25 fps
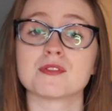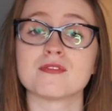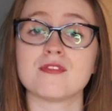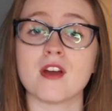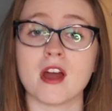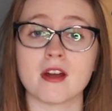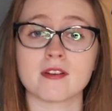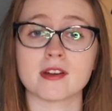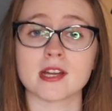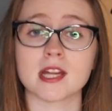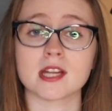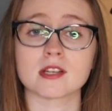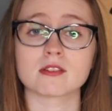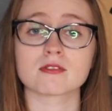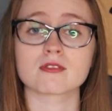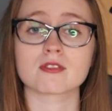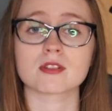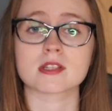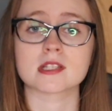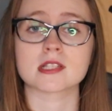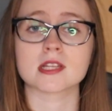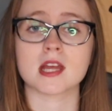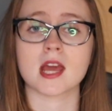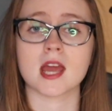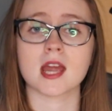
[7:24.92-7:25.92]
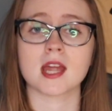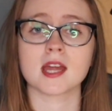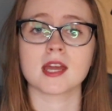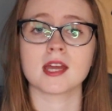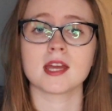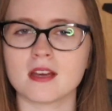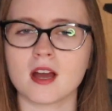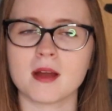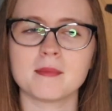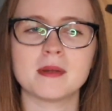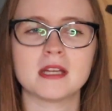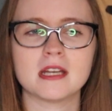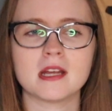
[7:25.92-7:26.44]
was very
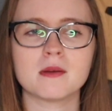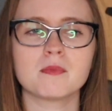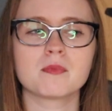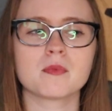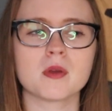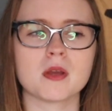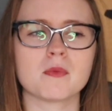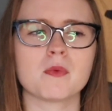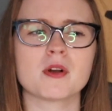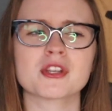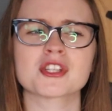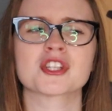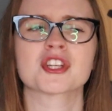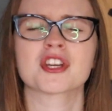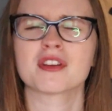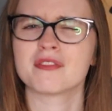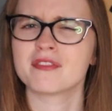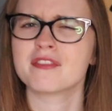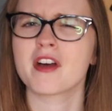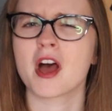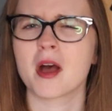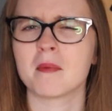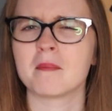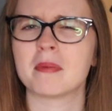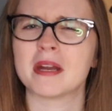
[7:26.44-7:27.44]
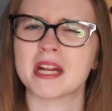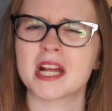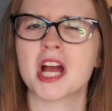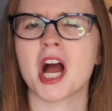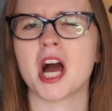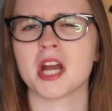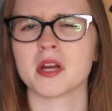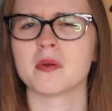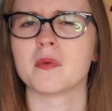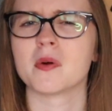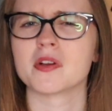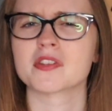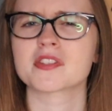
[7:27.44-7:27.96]
interesting. I mean, it wasn't confirmed, but it
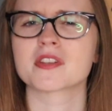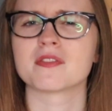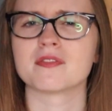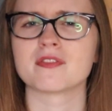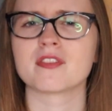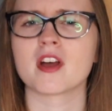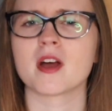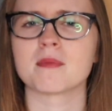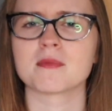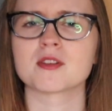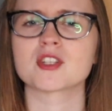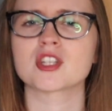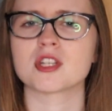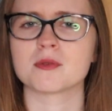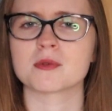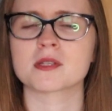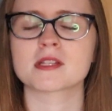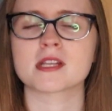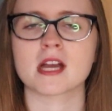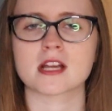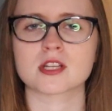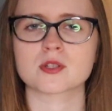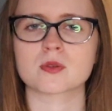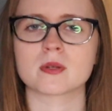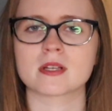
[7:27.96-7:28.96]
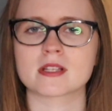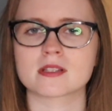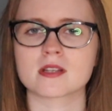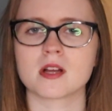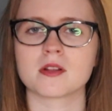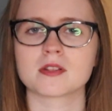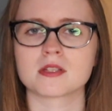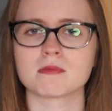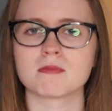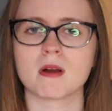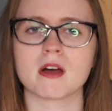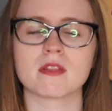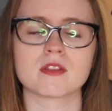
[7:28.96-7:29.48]
kind of was confirmed that she was sexually
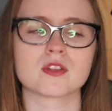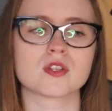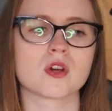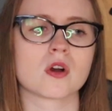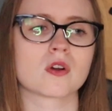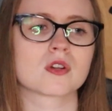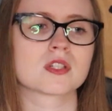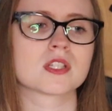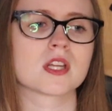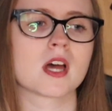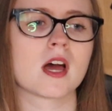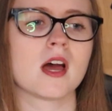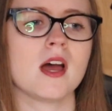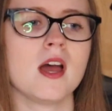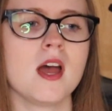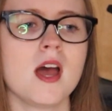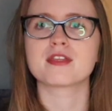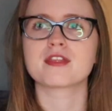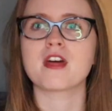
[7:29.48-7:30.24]
assaulted by the doctor.